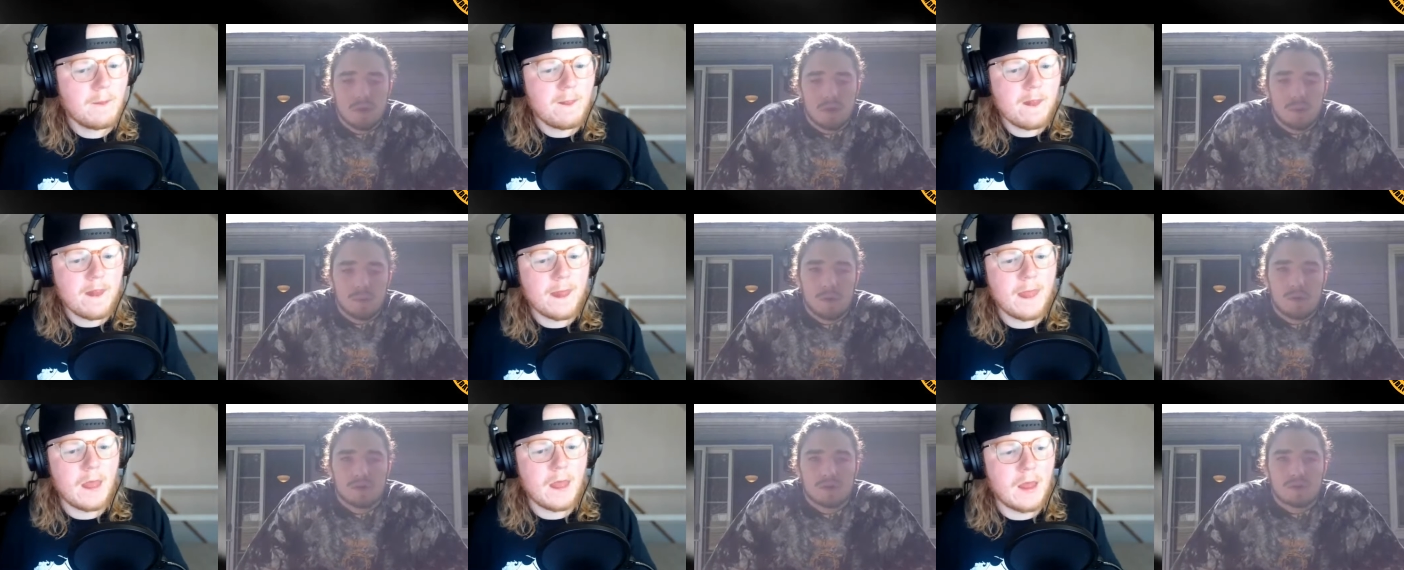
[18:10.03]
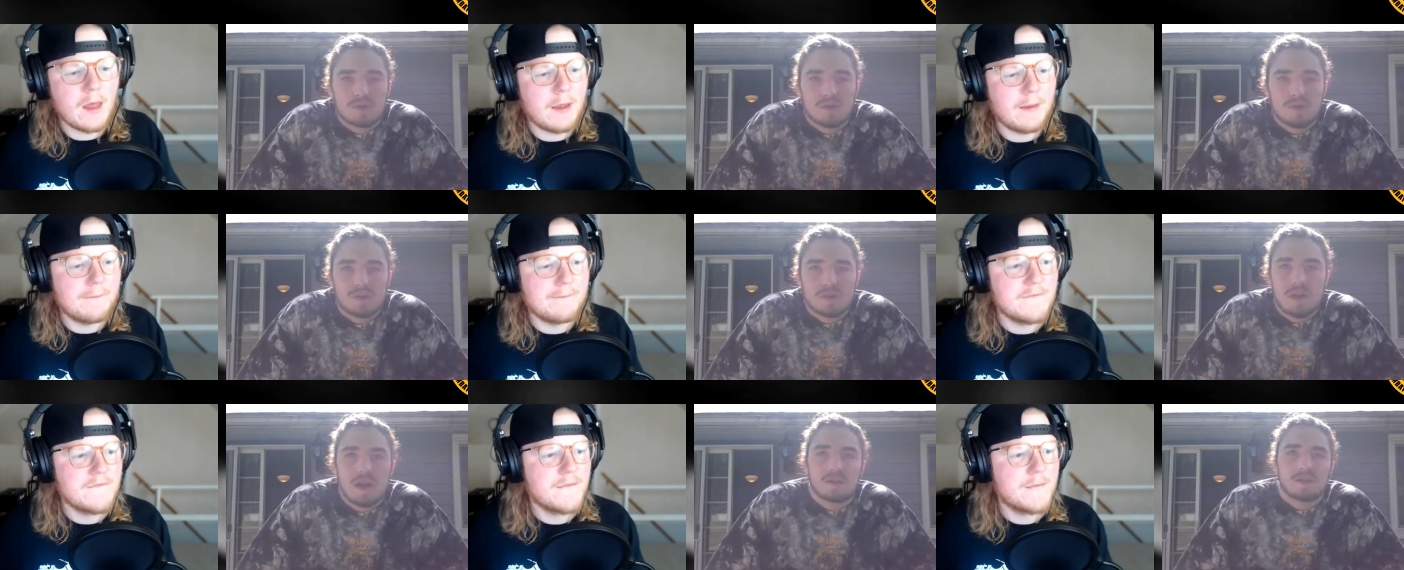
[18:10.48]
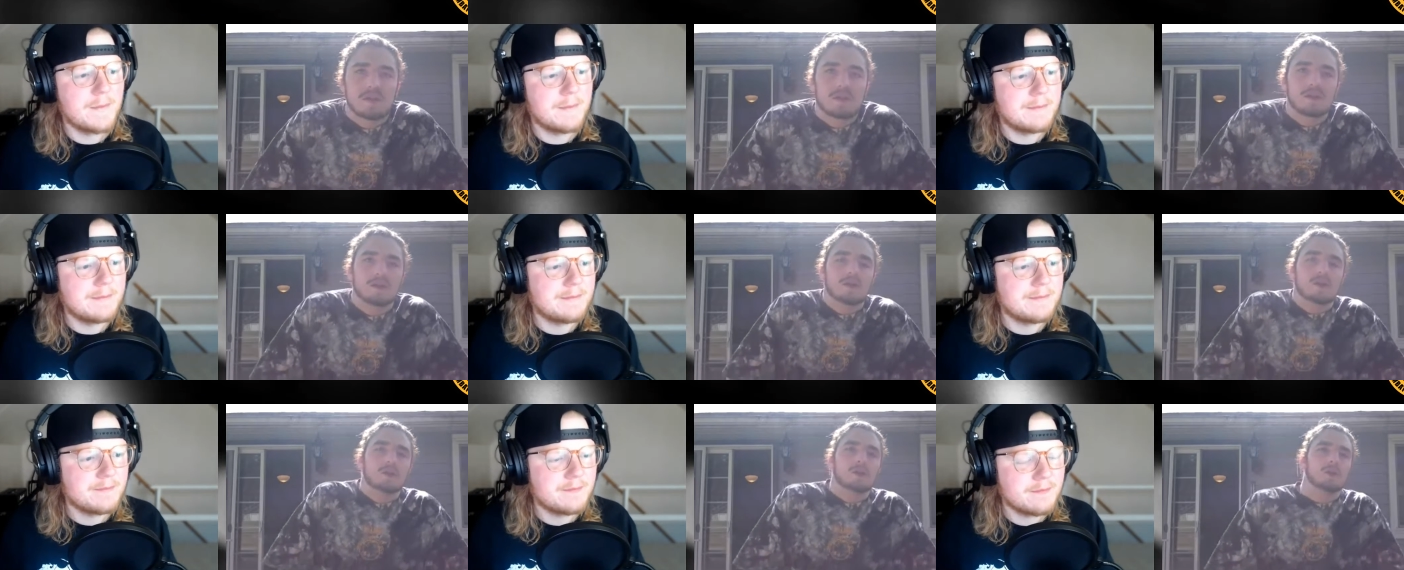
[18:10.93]
Speaker 1: Sucker Punch to reach out
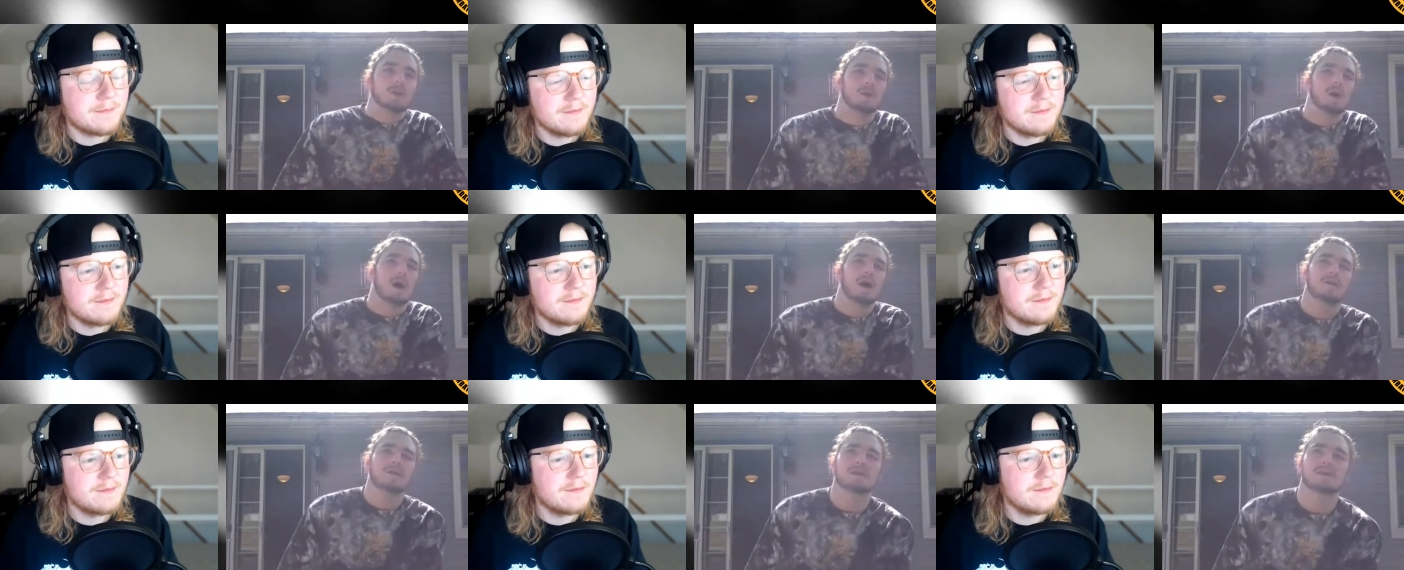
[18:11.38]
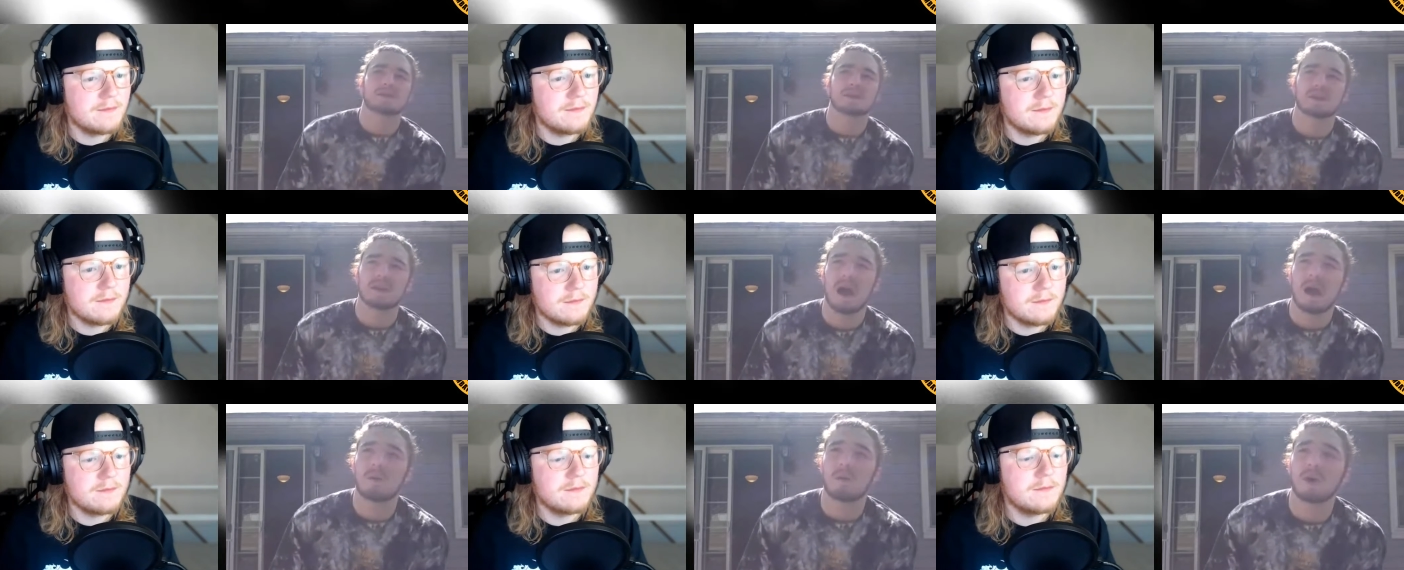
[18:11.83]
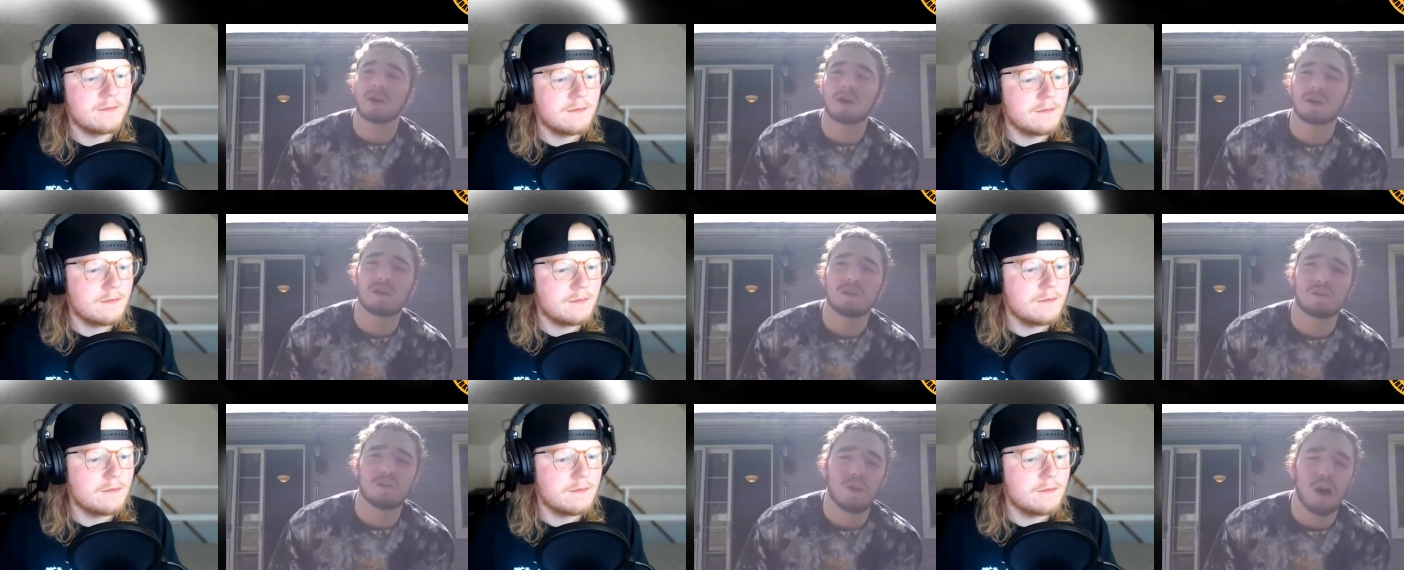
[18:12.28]
to you. Obviously I
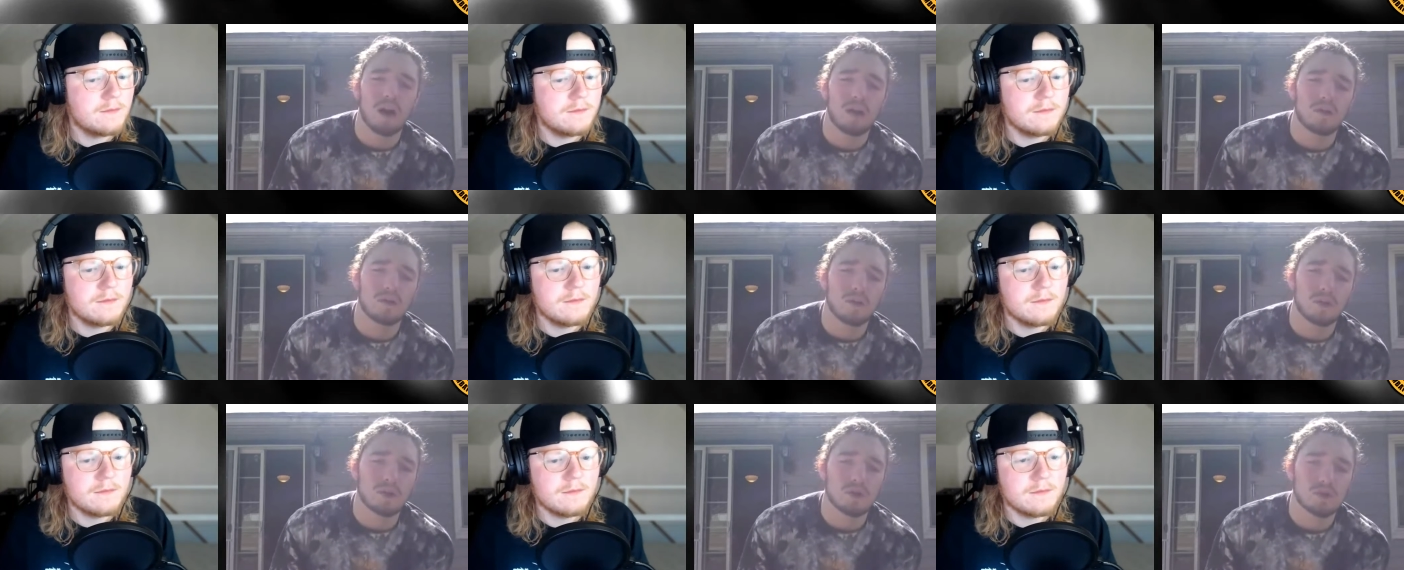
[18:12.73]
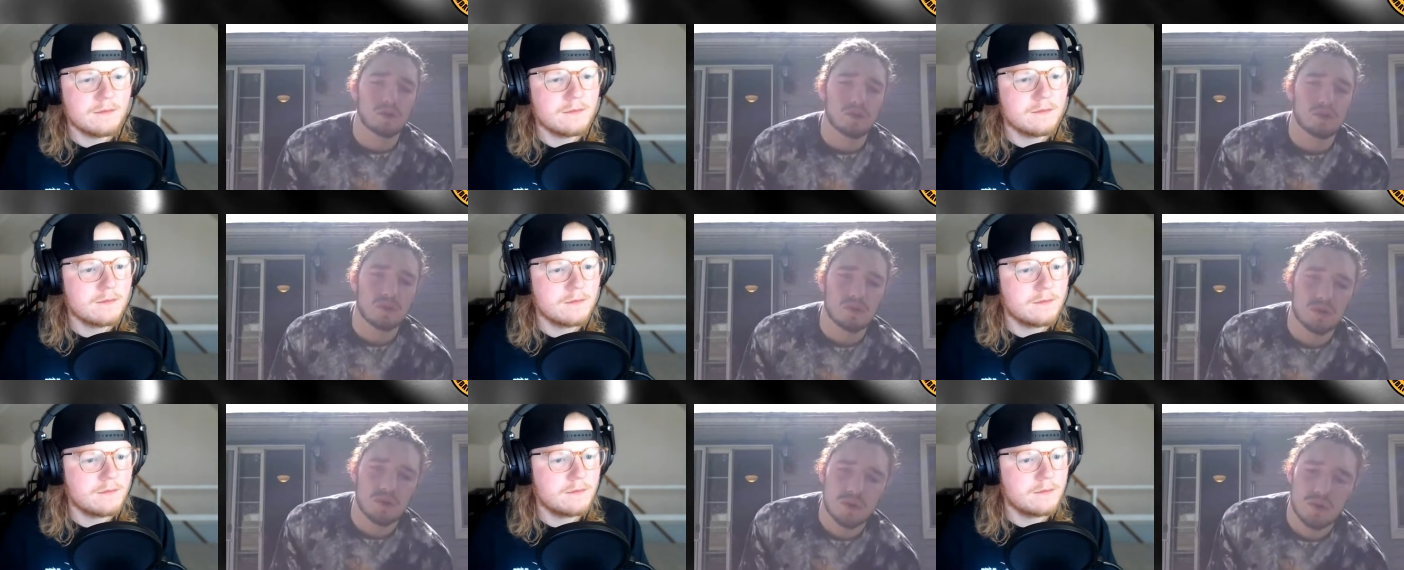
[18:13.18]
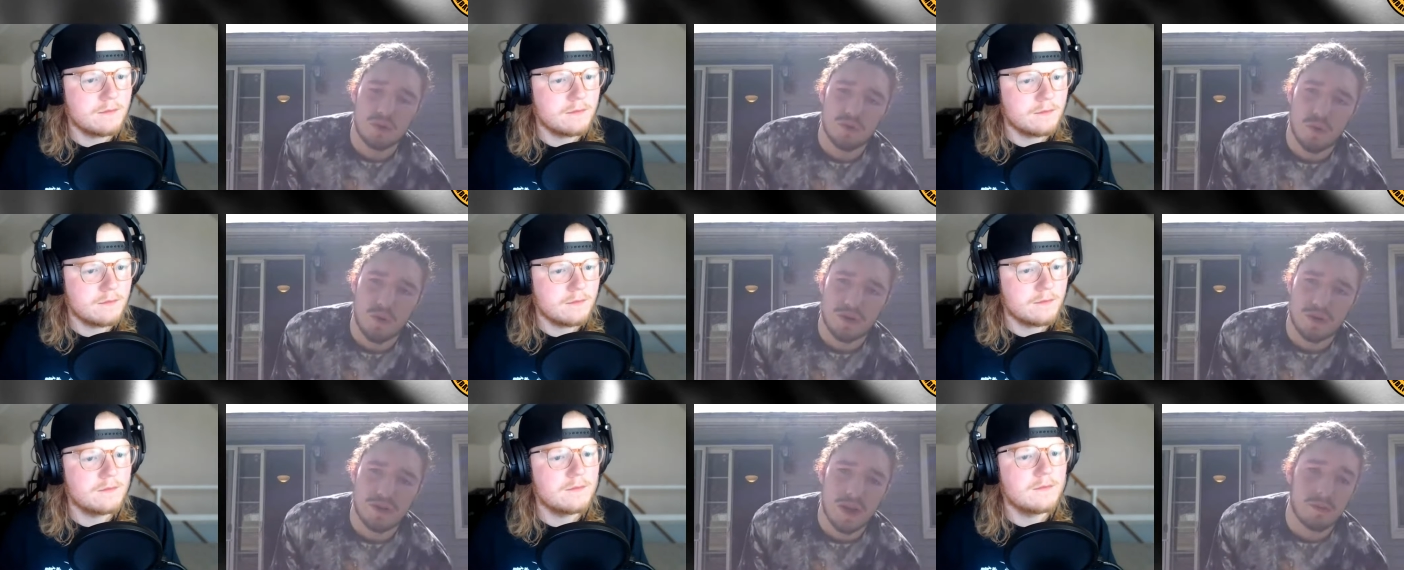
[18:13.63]
wanted to fight for two